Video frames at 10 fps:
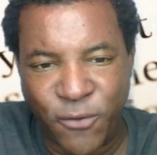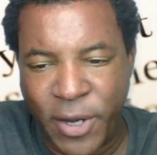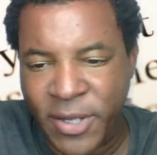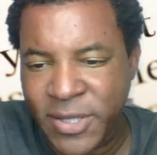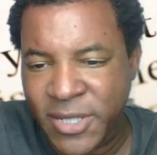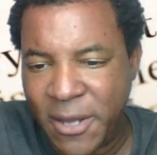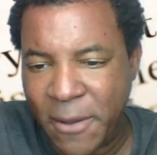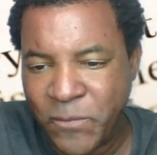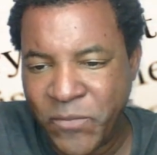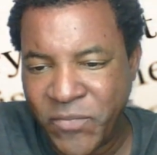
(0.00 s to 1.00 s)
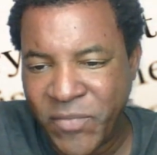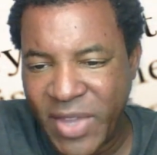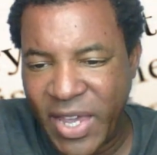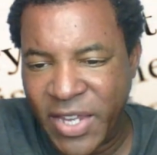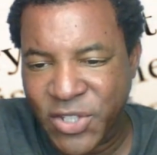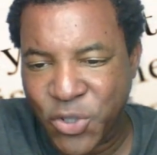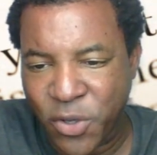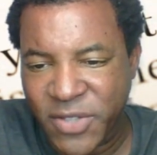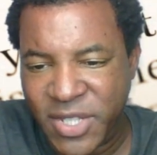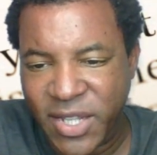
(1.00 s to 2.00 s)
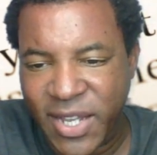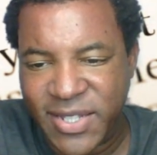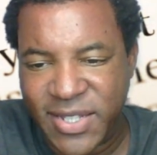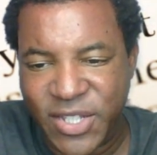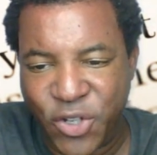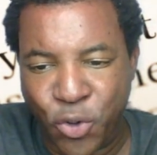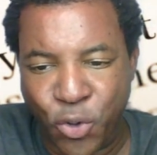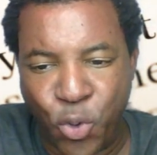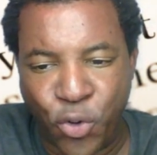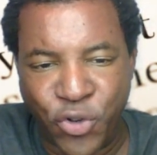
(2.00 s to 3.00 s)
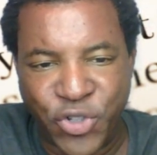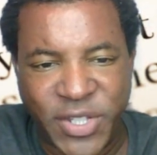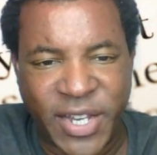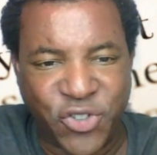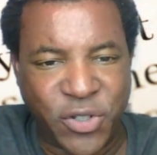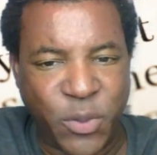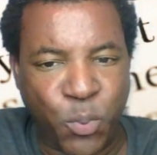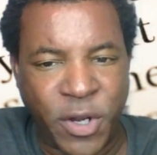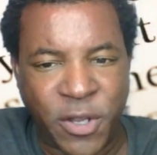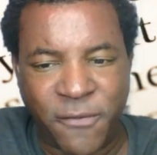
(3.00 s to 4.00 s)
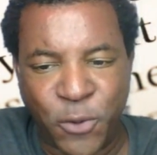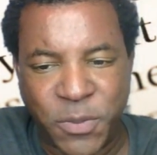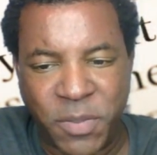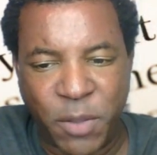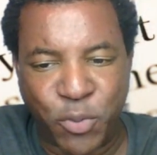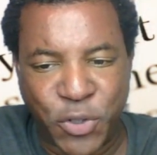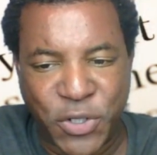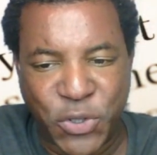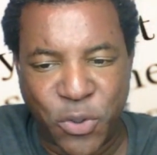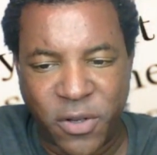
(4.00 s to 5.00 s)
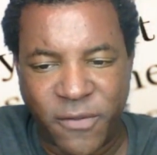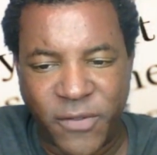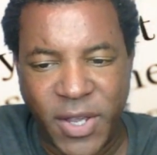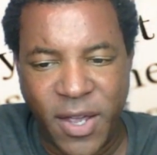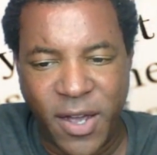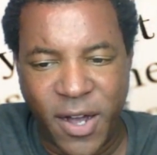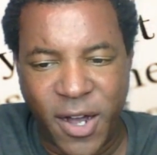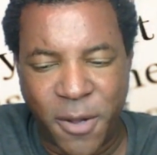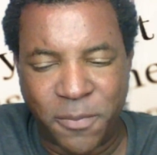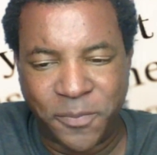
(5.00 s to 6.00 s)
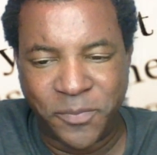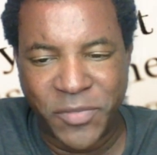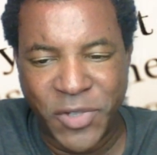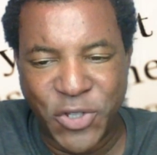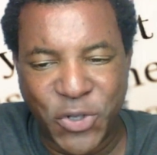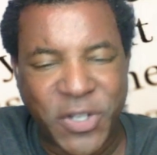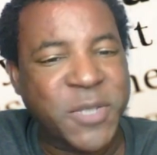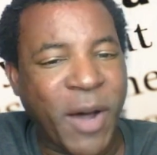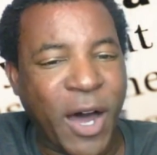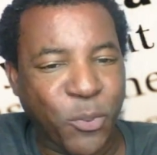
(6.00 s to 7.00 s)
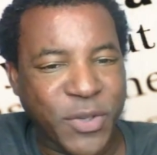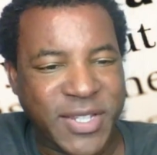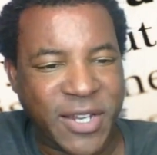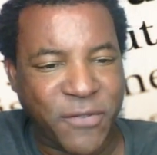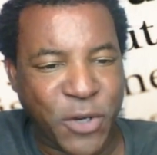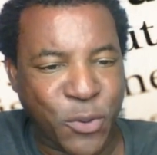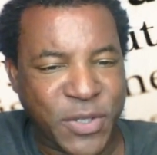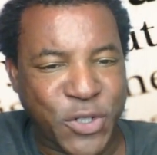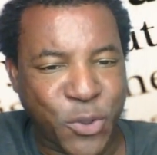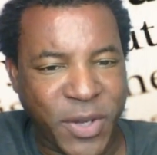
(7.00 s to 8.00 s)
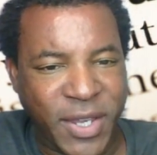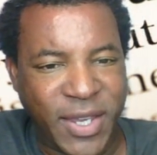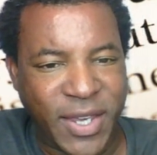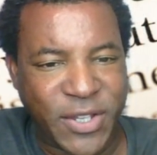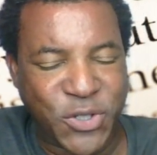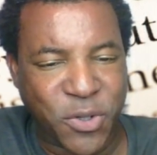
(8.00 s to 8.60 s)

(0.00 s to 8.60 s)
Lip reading: friends. And sort of Celeste is in her corner. And she's actually one of the first people to sort of spot what Stefano is doing. And